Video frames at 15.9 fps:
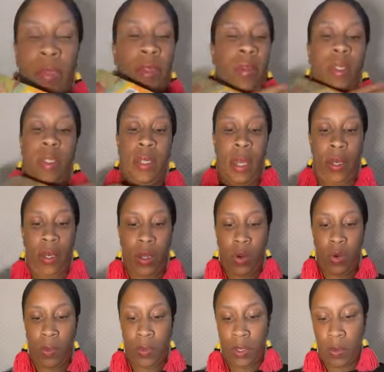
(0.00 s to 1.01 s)
Just got to
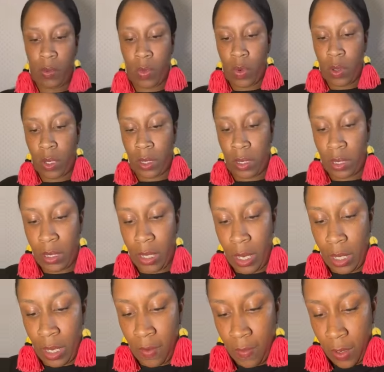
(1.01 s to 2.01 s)
go up some more because it's
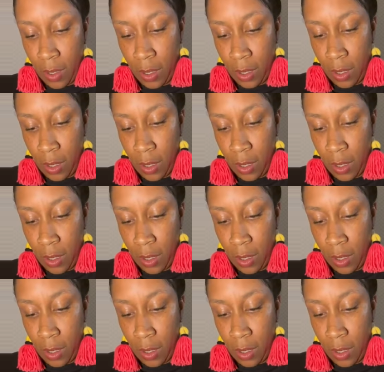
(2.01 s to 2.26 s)
not even.